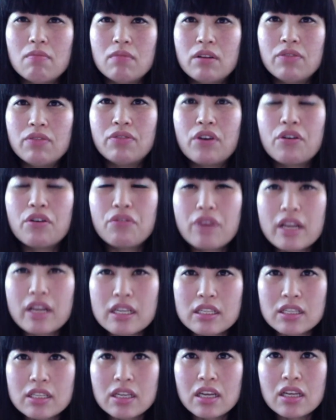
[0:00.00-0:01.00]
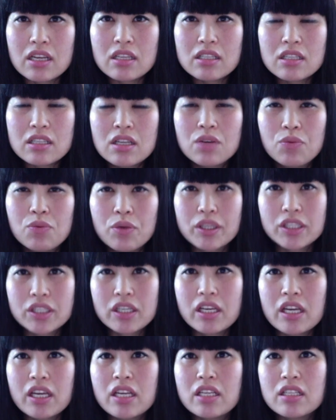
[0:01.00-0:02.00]
phoresis,
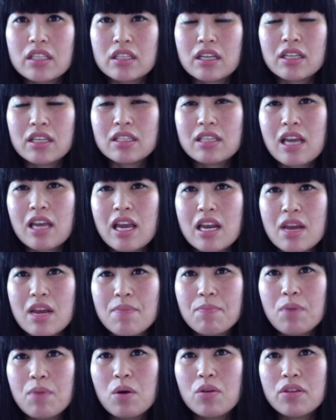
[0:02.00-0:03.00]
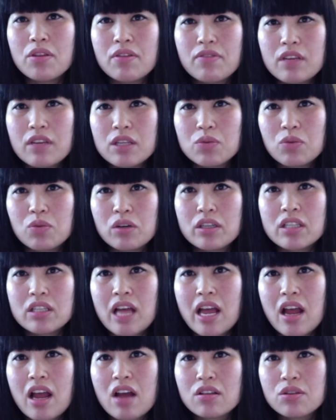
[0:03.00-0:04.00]
which is contained in both of these words,
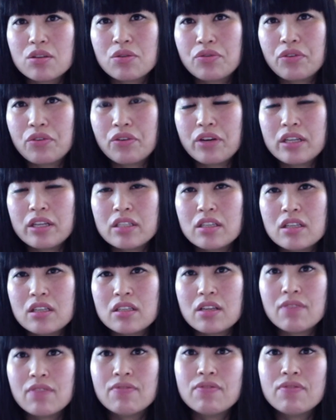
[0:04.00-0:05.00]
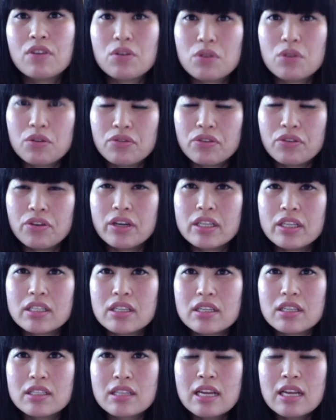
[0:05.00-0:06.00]
iontophoresis and
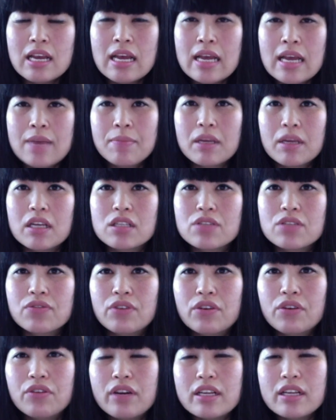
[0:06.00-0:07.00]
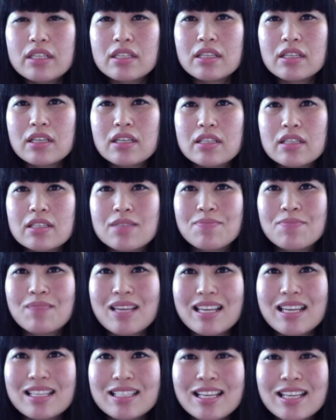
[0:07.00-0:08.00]
phonophoresis, because phoresis
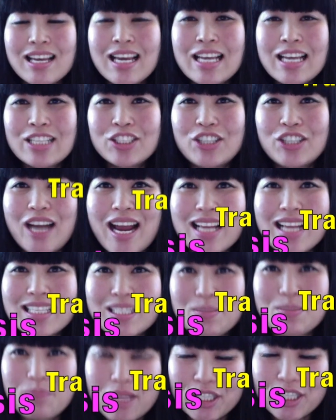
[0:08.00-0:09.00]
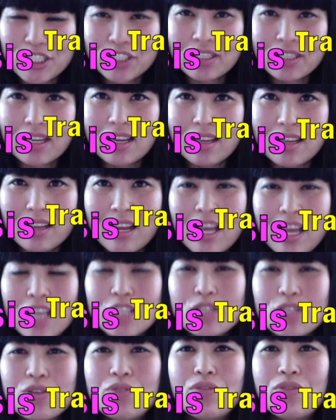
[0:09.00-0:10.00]
means transmission.
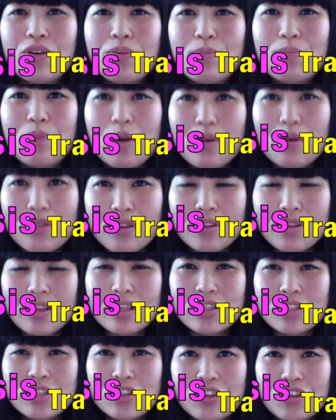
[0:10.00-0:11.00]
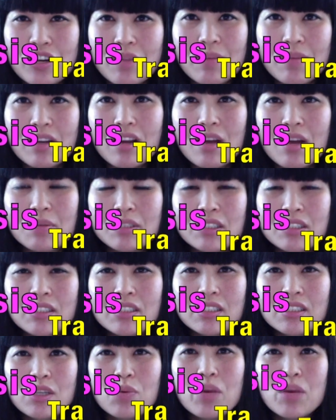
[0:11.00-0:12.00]
So for both of these treatment
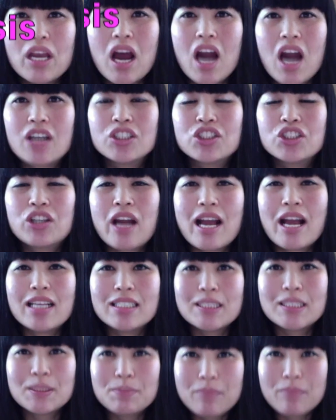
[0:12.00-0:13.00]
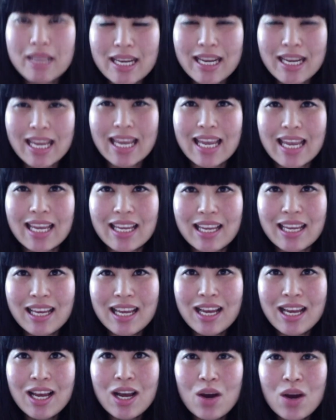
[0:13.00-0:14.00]
options, we are transmitting
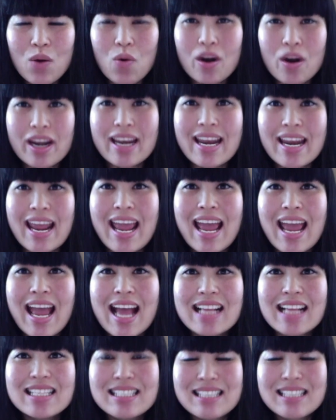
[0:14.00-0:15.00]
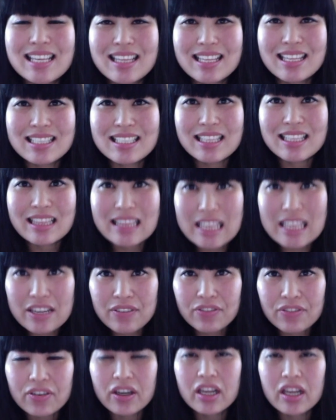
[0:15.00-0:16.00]
or enhancing the
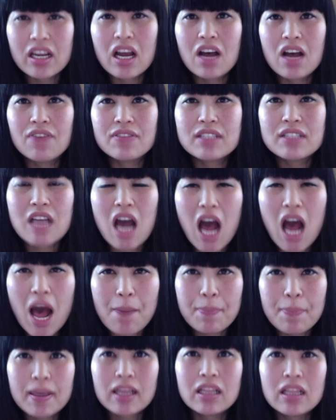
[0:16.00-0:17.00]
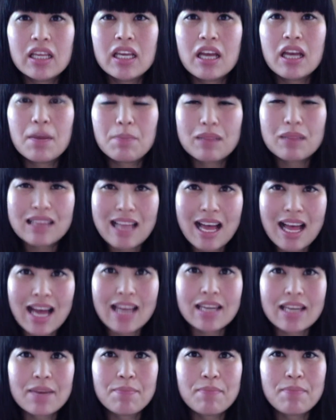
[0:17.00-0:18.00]
delivery of topically
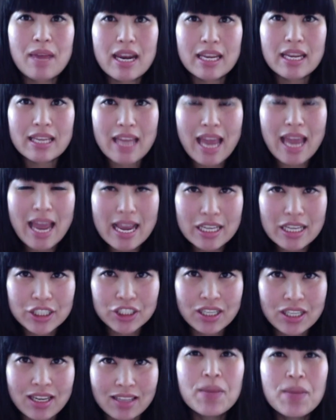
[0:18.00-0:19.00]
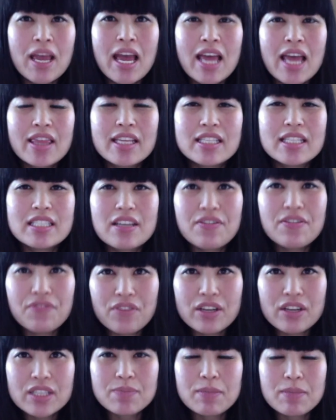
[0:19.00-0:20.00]
applied medication. The
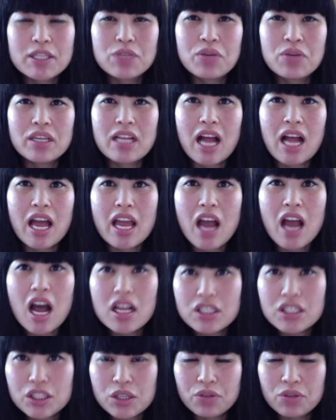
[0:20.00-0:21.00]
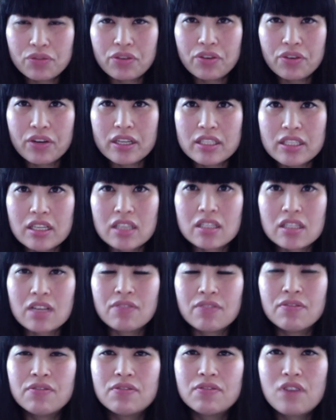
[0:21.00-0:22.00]
difference between iontophoresis
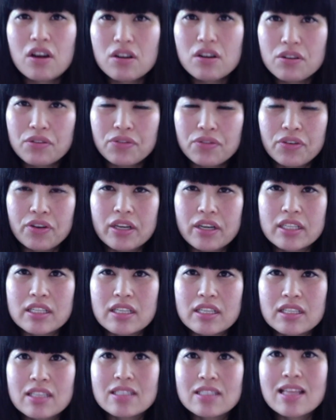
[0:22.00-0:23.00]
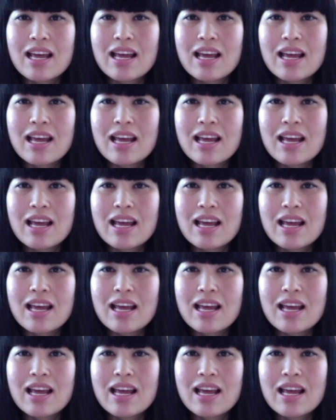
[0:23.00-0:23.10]
and phonophoresis is that